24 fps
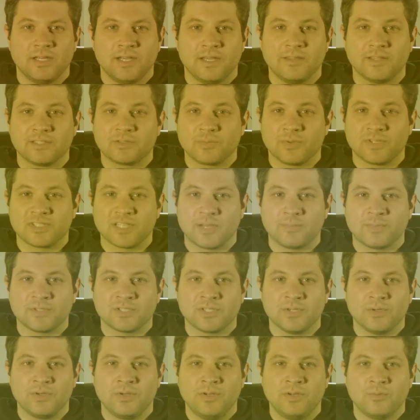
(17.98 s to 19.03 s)
In this week's
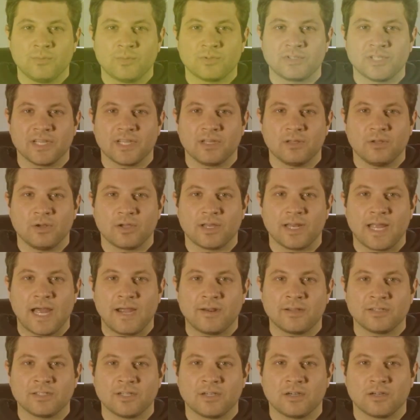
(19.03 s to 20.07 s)
episode, we'll take a look at
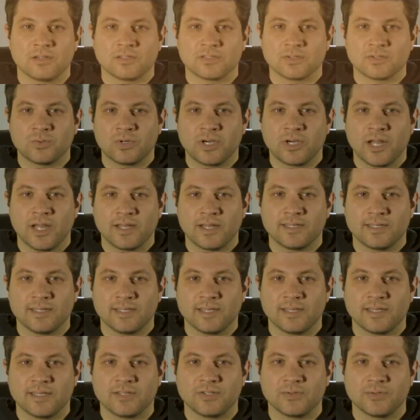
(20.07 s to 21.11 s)
how to turn a story
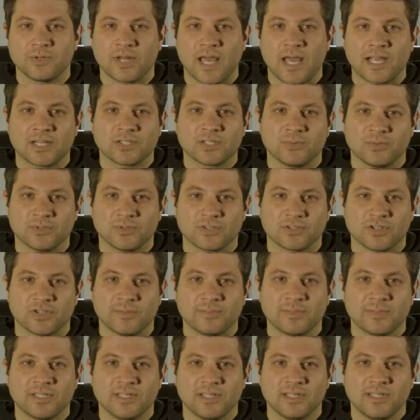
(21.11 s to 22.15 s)
idea into an actual
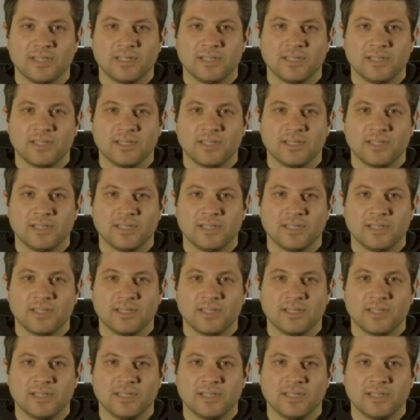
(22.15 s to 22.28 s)
script.